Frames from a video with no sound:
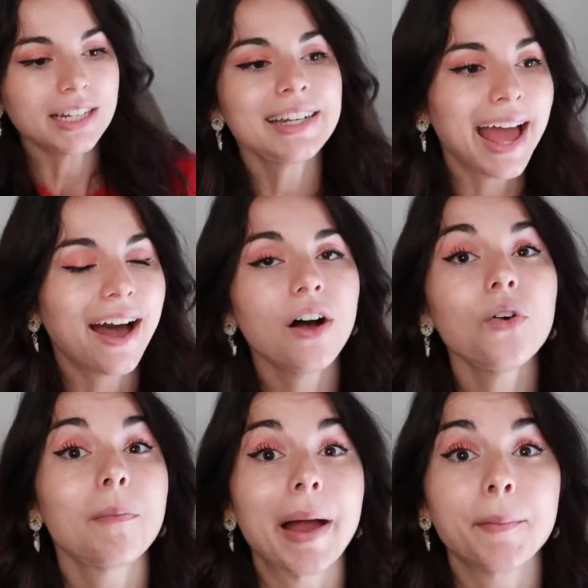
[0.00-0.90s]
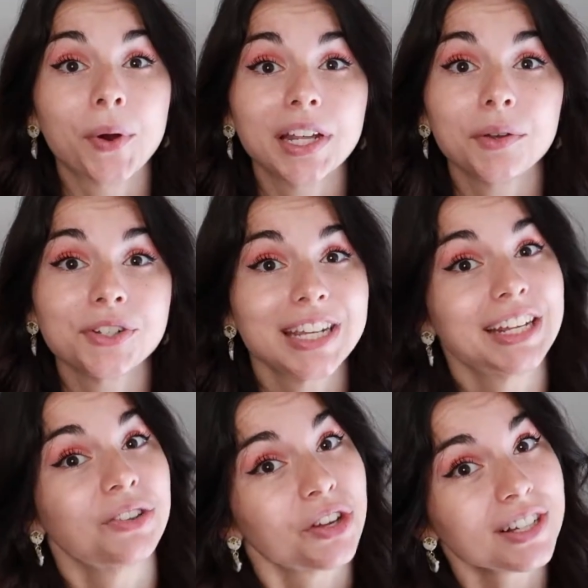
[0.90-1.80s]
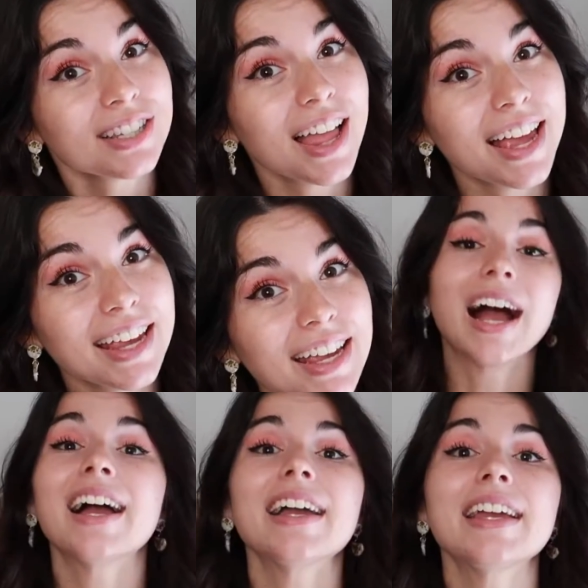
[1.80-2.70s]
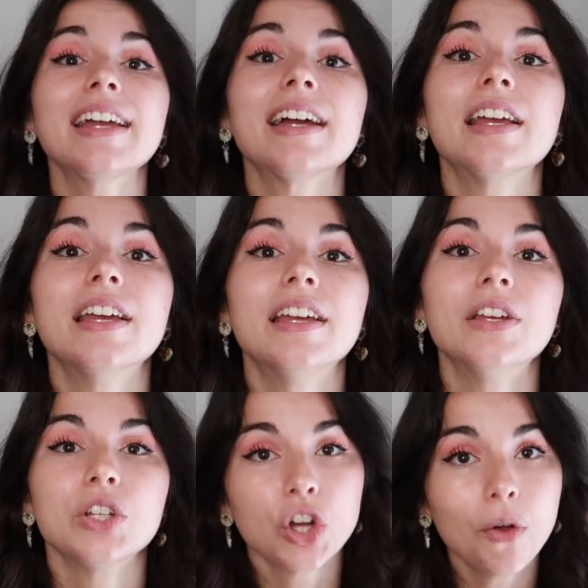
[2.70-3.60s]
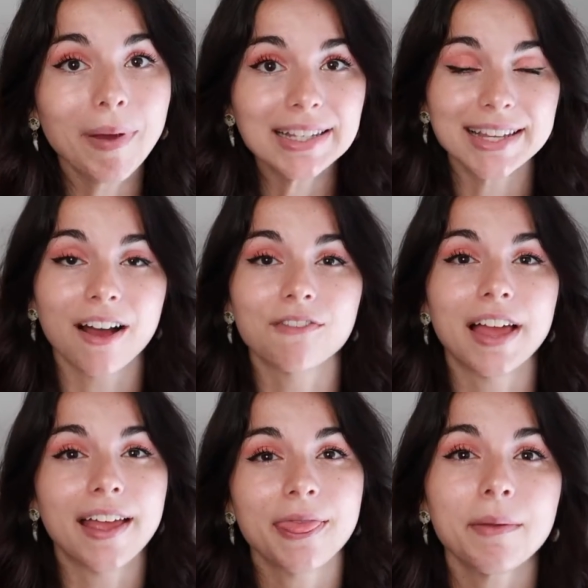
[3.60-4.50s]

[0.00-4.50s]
Now, what my morning routine looks like, I told myself that in